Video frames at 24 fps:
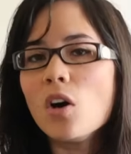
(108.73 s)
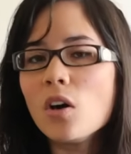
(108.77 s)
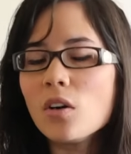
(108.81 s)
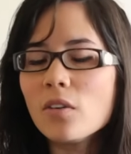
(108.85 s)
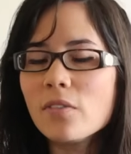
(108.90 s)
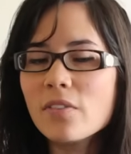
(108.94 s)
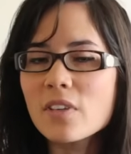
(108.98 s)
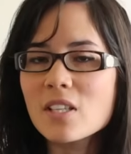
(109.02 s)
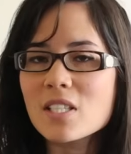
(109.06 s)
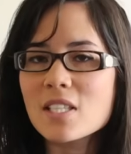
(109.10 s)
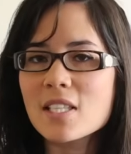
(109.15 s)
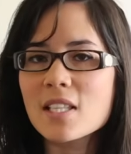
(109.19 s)

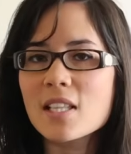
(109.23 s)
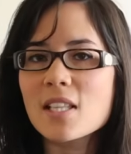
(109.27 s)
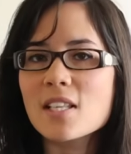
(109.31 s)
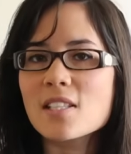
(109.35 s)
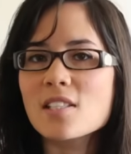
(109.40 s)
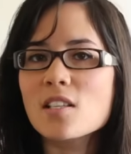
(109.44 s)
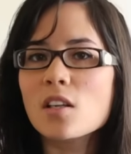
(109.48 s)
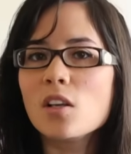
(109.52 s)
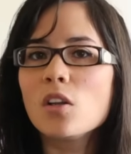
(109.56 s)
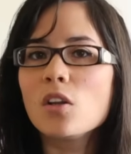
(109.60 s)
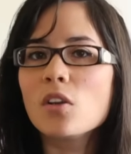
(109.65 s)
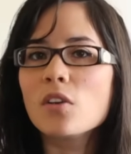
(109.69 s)
Obviously
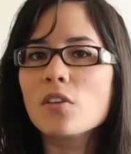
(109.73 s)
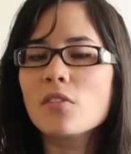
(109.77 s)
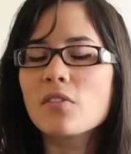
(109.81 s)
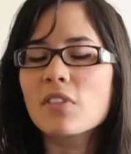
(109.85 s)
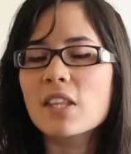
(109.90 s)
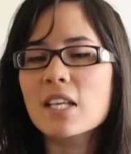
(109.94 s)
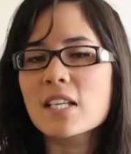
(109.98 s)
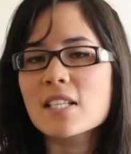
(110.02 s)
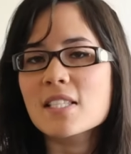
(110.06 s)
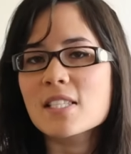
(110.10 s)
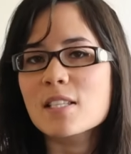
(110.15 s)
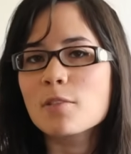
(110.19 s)
there's a lot
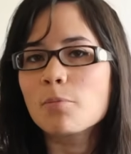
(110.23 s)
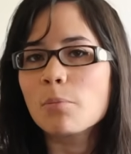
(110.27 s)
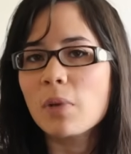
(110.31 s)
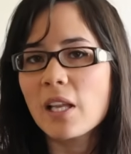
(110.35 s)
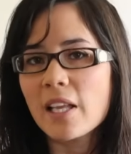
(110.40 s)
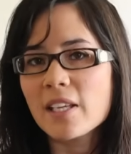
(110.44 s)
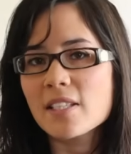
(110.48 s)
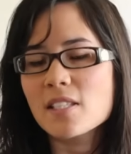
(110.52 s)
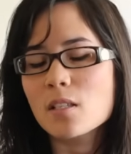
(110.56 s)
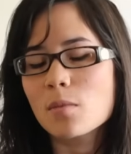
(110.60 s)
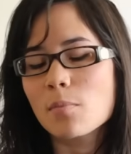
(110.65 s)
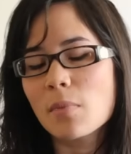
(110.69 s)
of things in
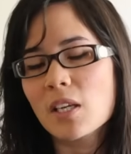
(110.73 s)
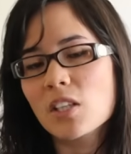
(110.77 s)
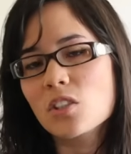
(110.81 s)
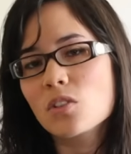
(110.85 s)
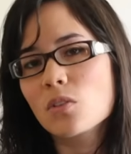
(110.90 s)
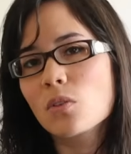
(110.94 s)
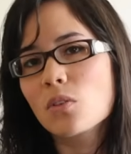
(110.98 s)
place to make